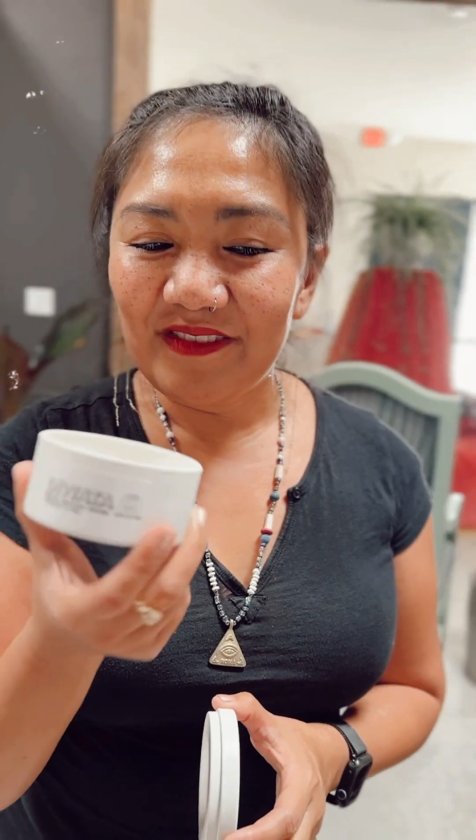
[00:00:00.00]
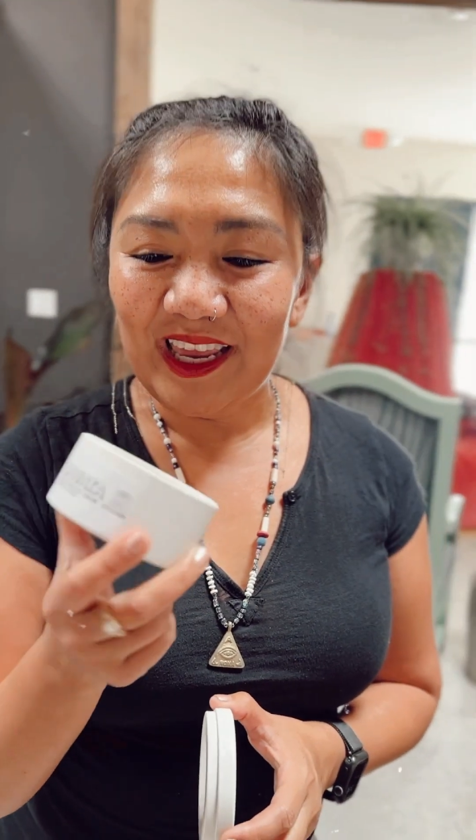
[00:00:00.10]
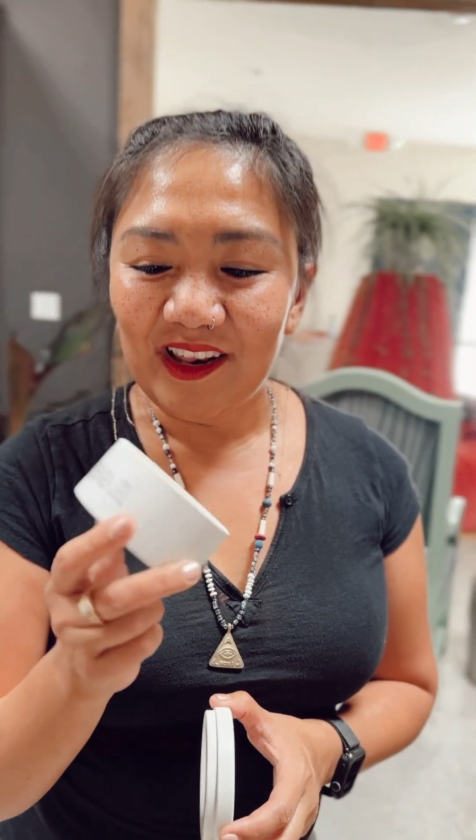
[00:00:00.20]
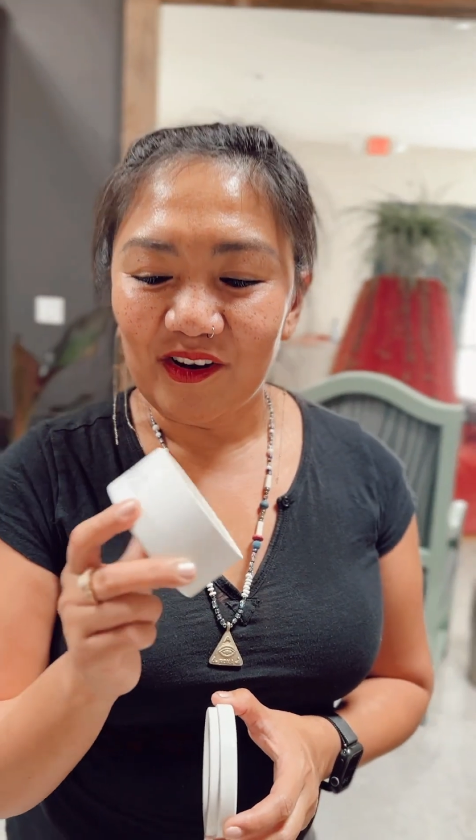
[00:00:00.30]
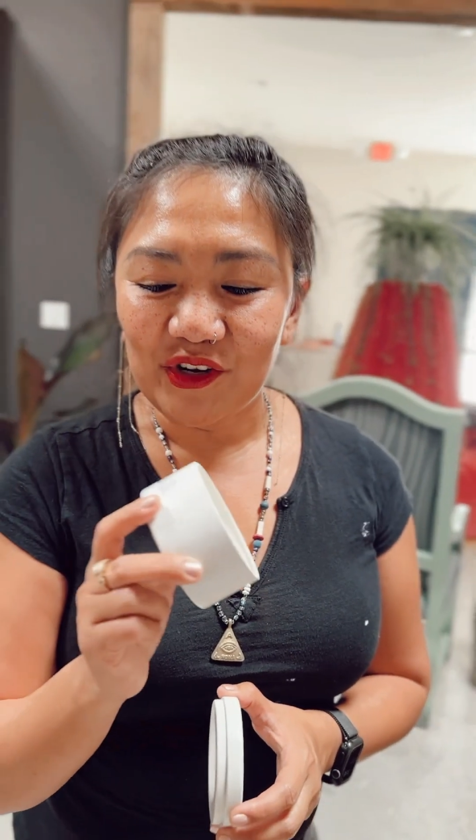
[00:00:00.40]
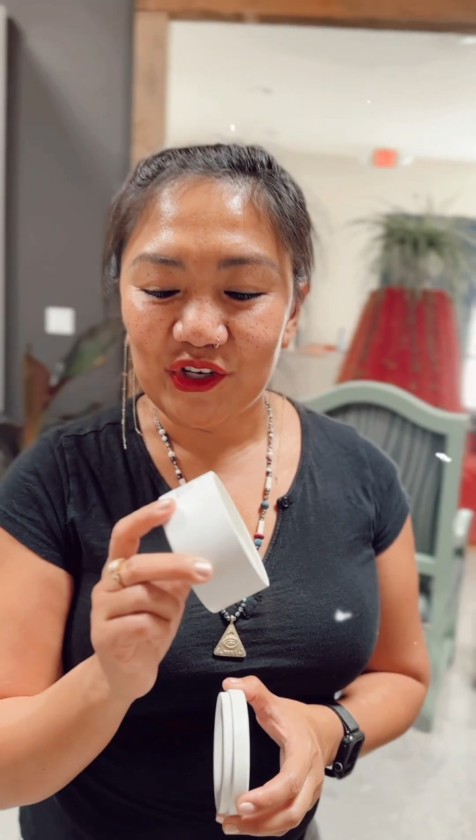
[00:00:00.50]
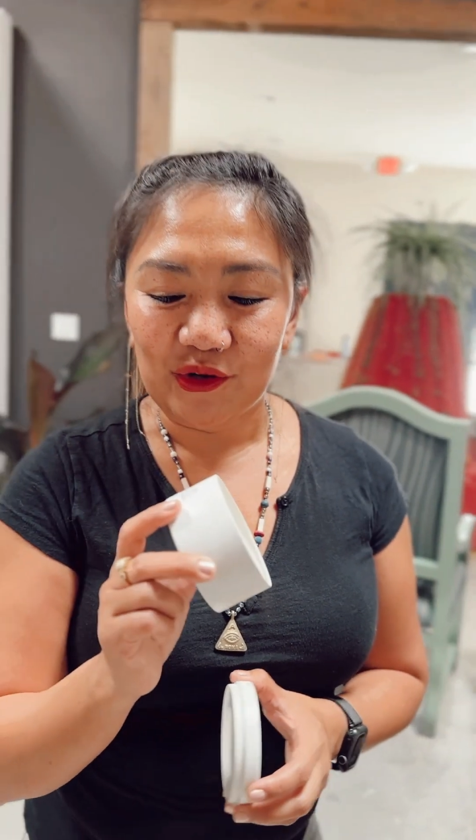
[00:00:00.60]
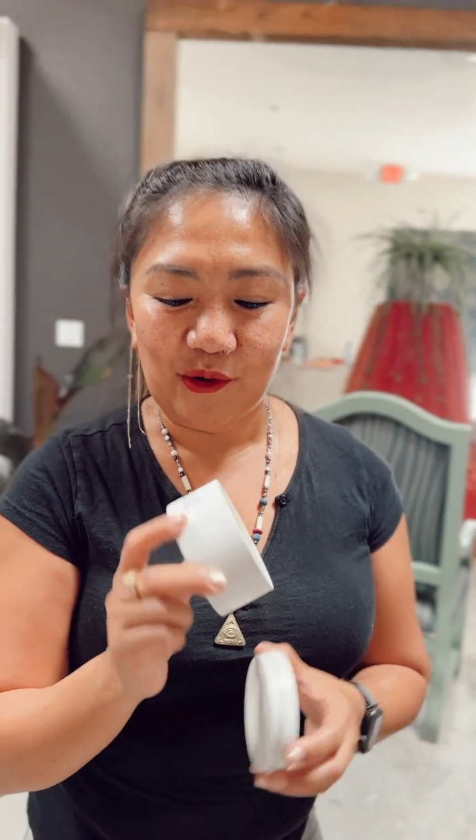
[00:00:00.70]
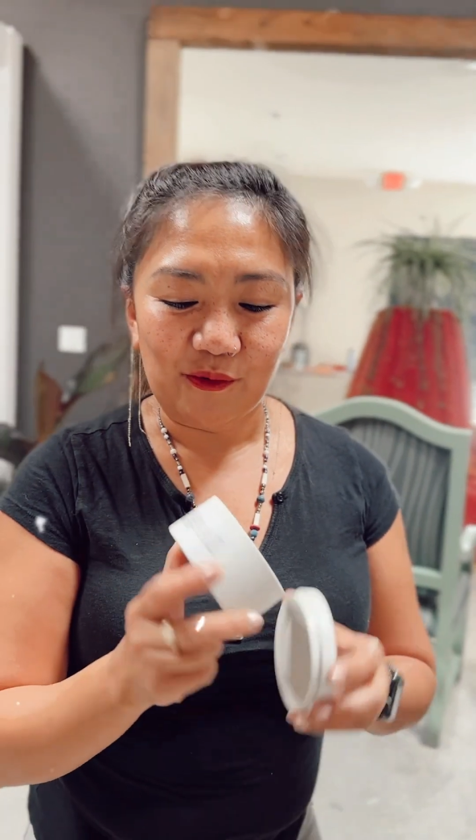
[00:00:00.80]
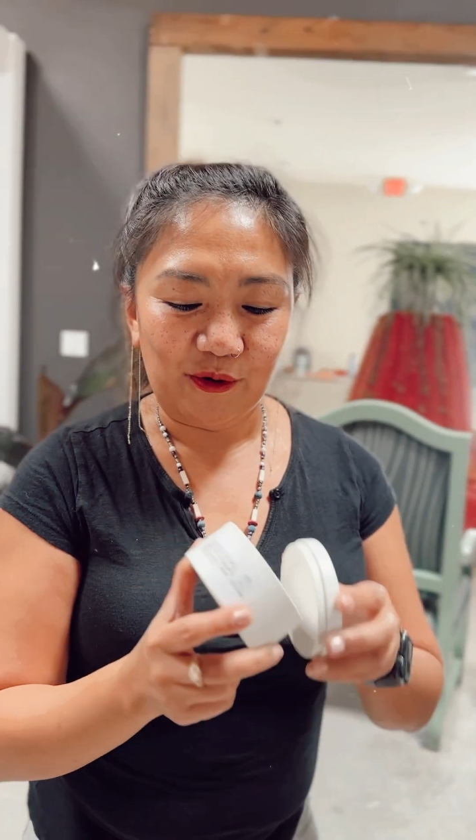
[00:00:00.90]
in our
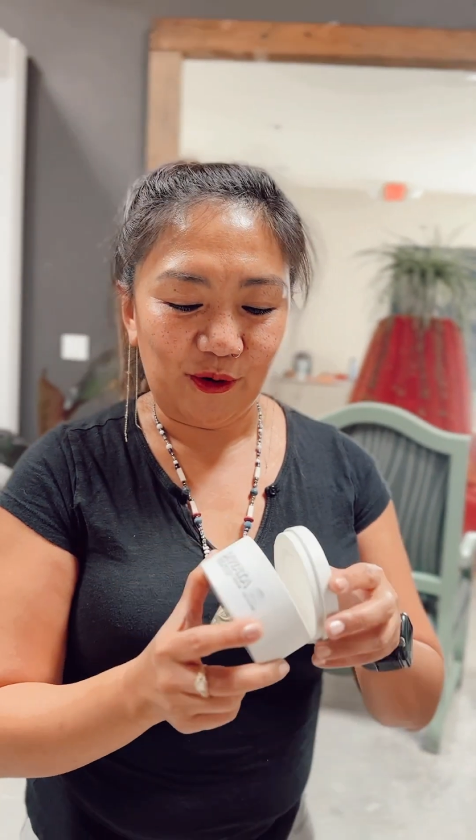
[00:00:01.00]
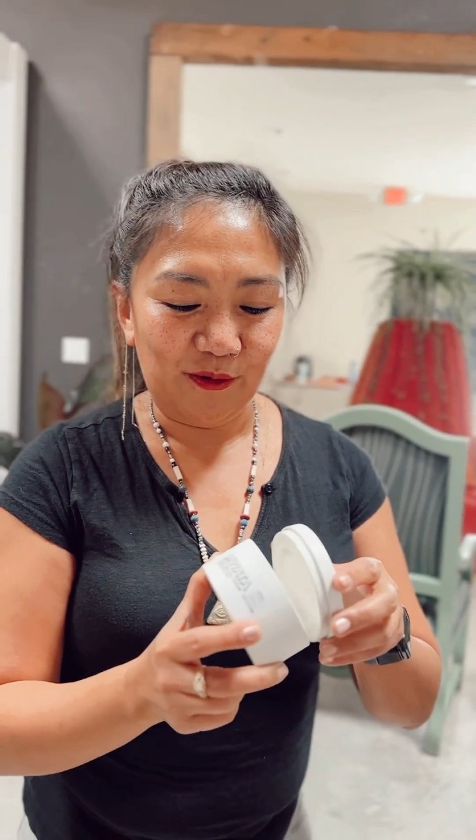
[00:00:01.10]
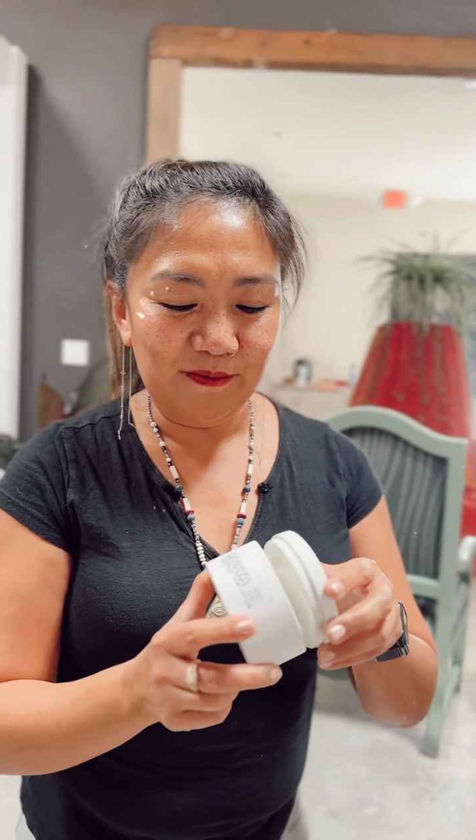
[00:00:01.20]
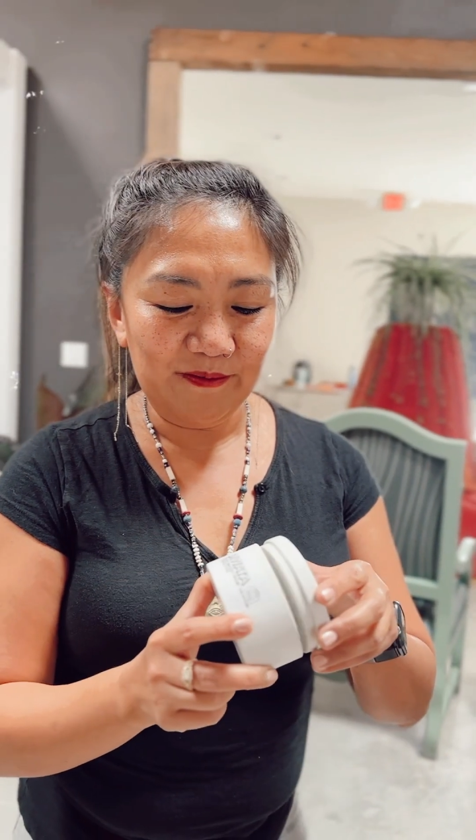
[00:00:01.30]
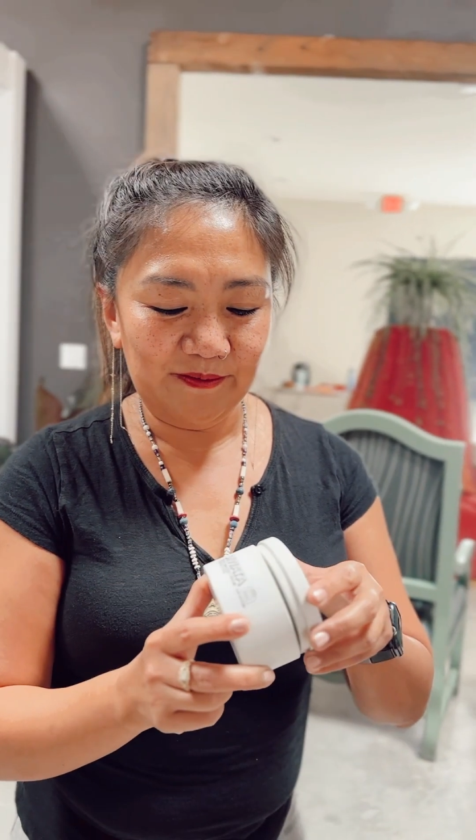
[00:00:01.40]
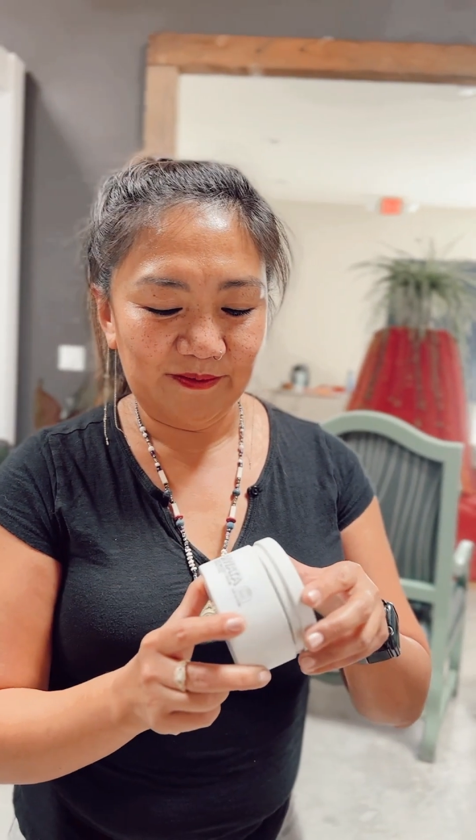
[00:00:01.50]
showroom.